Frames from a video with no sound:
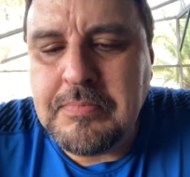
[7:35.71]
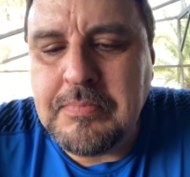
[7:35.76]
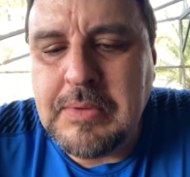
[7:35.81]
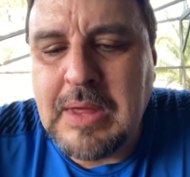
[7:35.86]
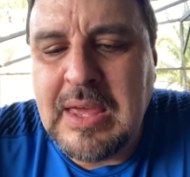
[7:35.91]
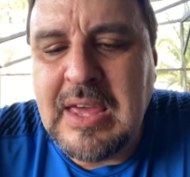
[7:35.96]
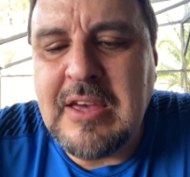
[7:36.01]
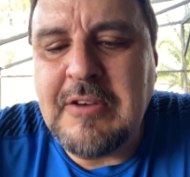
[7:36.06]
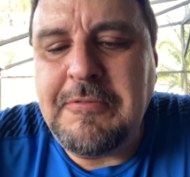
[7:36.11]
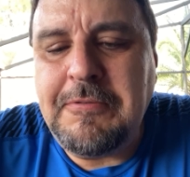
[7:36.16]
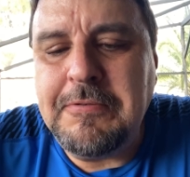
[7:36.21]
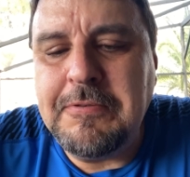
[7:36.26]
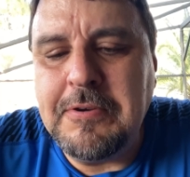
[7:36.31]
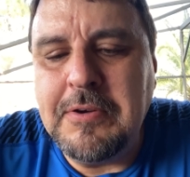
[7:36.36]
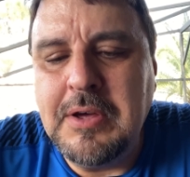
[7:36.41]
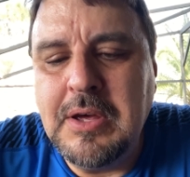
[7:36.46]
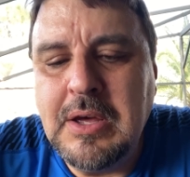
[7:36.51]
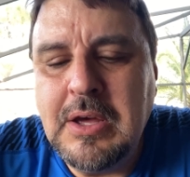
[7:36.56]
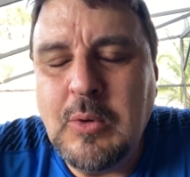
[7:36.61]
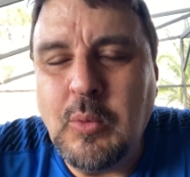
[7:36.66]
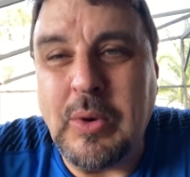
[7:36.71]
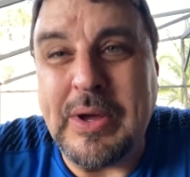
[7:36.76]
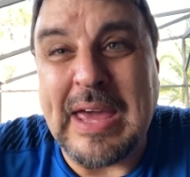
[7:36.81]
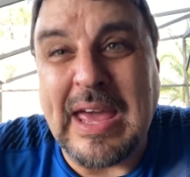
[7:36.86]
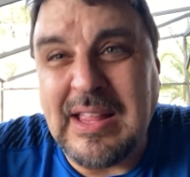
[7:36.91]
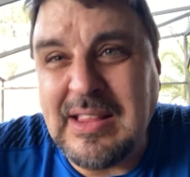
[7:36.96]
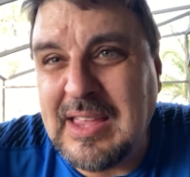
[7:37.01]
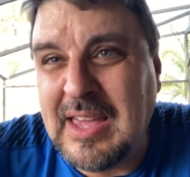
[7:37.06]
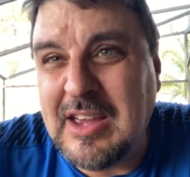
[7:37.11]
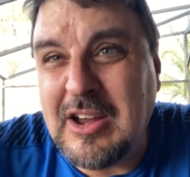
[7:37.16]
If we
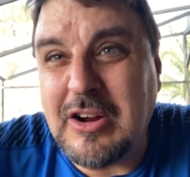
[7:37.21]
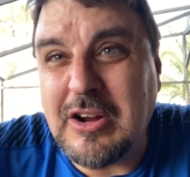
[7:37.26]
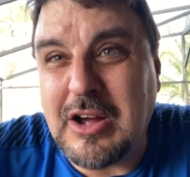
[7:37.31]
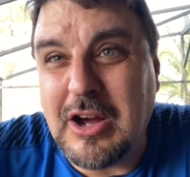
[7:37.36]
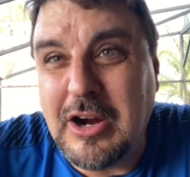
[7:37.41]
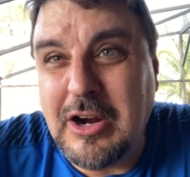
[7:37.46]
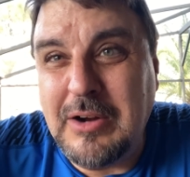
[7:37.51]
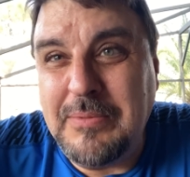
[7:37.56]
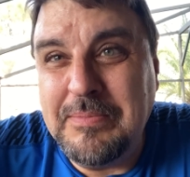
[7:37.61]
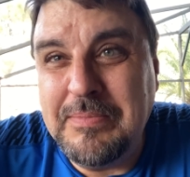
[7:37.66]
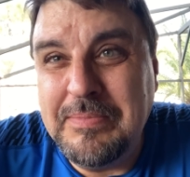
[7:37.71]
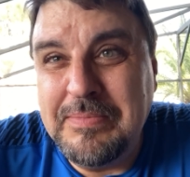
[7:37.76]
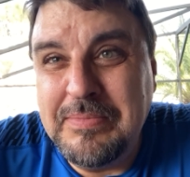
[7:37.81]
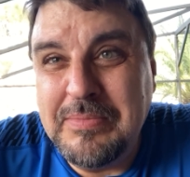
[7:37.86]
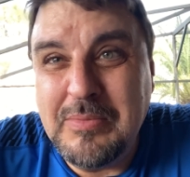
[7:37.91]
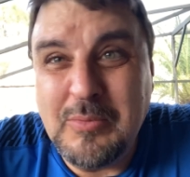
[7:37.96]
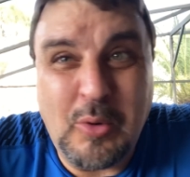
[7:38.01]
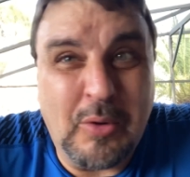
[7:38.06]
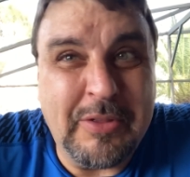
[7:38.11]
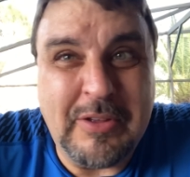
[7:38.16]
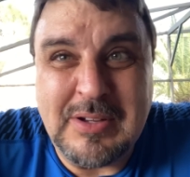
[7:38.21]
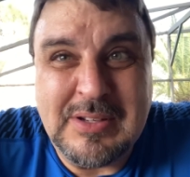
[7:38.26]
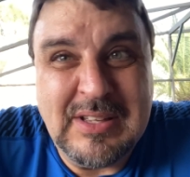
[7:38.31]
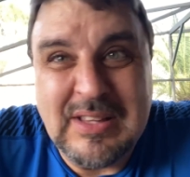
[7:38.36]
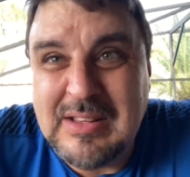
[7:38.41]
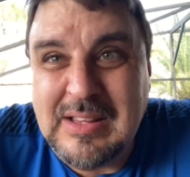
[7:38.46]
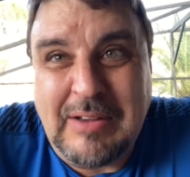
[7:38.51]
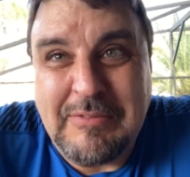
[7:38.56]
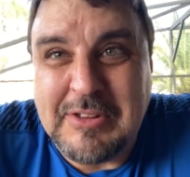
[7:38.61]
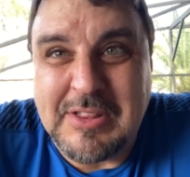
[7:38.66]
can't take our car, well,
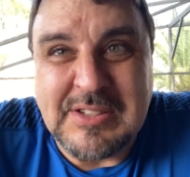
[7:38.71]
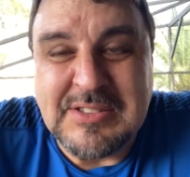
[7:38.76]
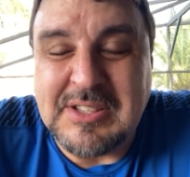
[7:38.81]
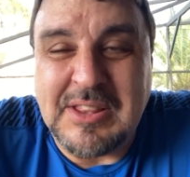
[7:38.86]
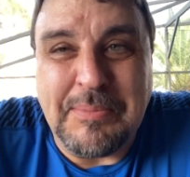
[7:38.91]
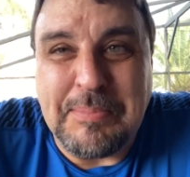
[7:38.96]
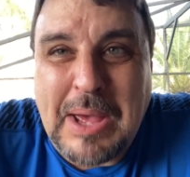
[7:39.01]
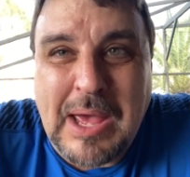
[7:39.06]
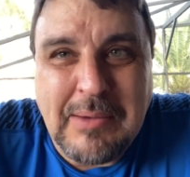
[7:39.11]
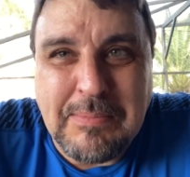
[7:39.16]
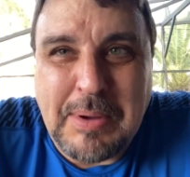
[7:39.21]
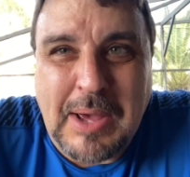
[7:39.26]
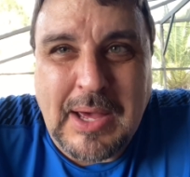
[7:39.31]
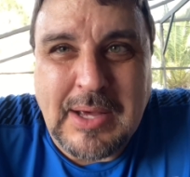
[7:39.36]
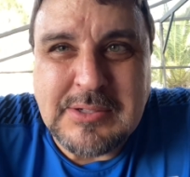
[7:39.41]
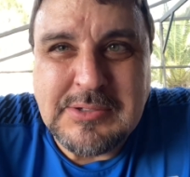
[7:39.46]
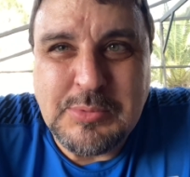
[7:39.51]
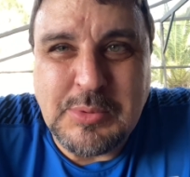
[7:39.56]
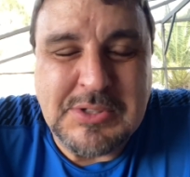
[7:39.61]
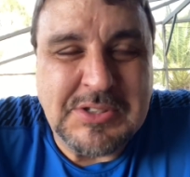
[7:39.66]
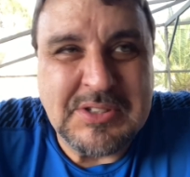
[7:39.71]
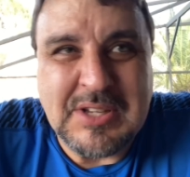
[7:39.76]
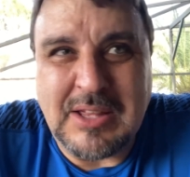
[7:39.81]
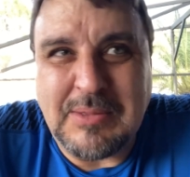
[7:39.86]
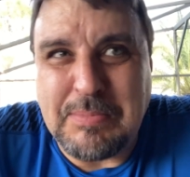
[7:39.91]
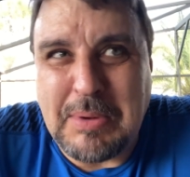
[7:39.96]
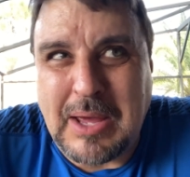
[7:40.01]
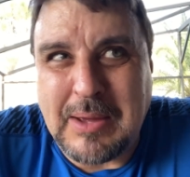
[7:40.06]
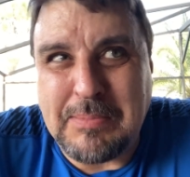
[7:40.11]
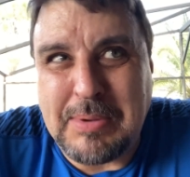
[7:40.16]
everything's in the backpacks. We just take
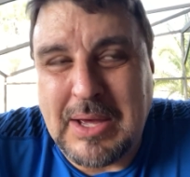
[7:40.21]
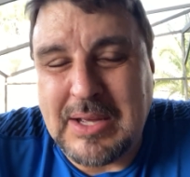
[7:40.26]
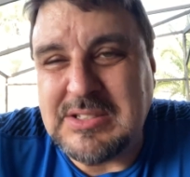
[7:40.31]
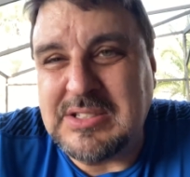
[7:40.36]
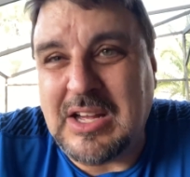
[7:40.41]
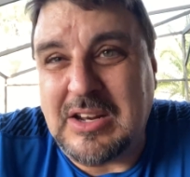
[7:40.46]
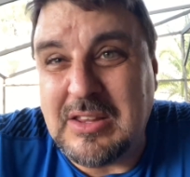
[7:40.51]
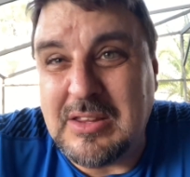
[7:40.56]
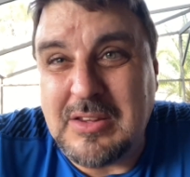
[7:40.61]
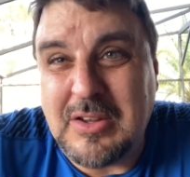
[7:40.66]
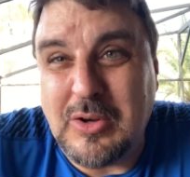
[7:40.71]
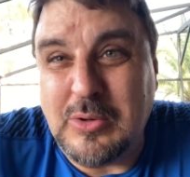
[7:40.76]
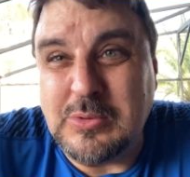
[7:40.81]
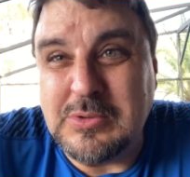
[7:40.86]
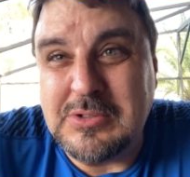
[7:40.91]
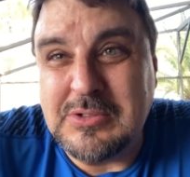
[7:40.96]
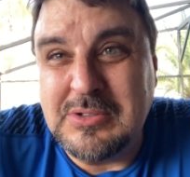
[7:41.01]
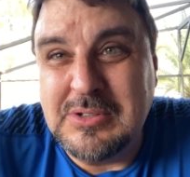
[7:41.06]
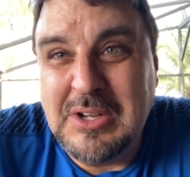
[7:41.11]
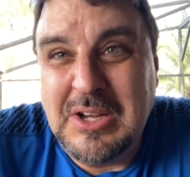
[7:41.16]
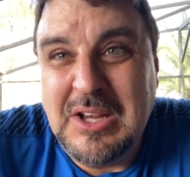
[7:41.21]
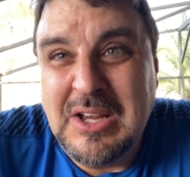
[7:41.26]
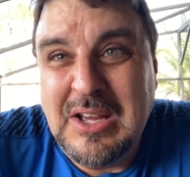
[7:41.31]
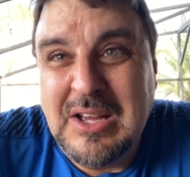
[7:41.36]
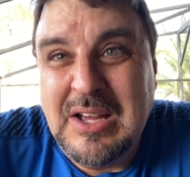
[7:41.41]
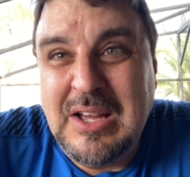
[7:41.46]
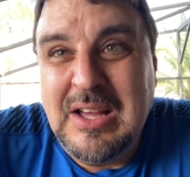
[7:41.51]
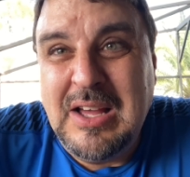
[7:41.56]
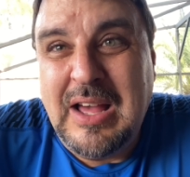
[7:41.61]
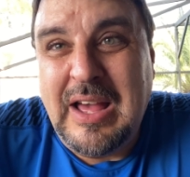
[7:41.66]
the backpacks out of the totes,
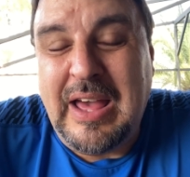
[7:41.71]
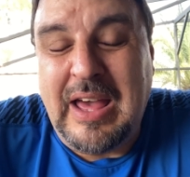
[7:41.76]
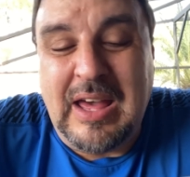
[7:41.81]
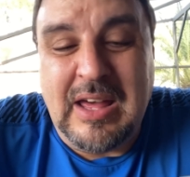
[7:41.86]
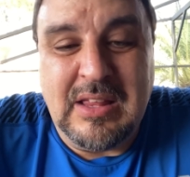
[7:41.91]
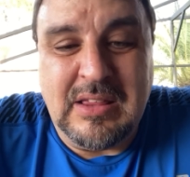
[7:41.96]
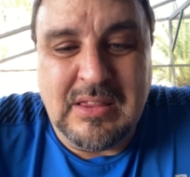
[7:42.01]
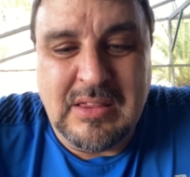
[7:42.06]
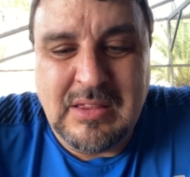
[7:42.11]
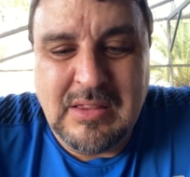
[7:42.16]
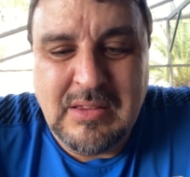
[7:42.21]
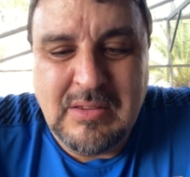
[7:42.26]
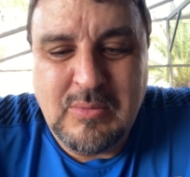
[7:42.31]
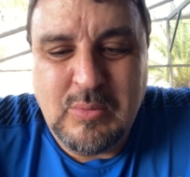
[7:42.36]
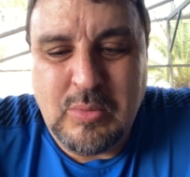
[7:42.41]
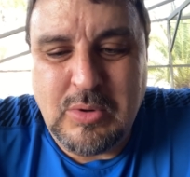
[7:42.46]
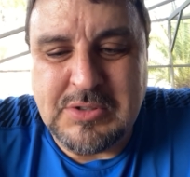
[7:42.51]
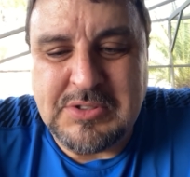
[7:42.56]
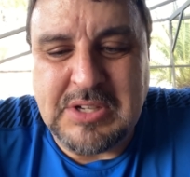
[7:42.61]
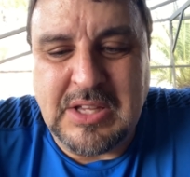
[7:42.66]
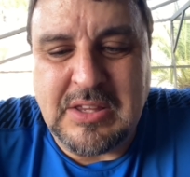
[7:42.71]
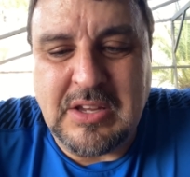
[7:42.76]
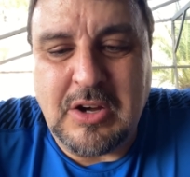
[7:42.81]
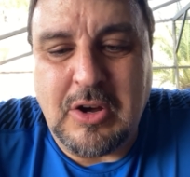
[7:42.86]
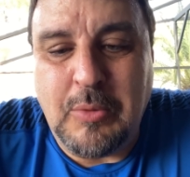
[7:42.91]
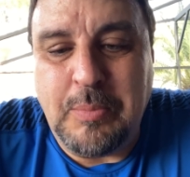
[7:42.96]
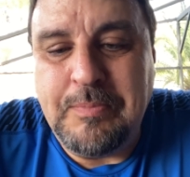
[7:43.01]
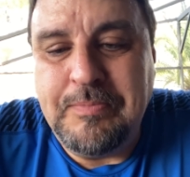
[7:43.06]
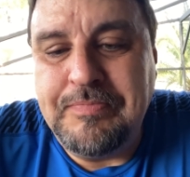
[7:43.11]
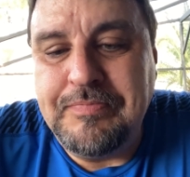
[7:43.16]
and we're set to go.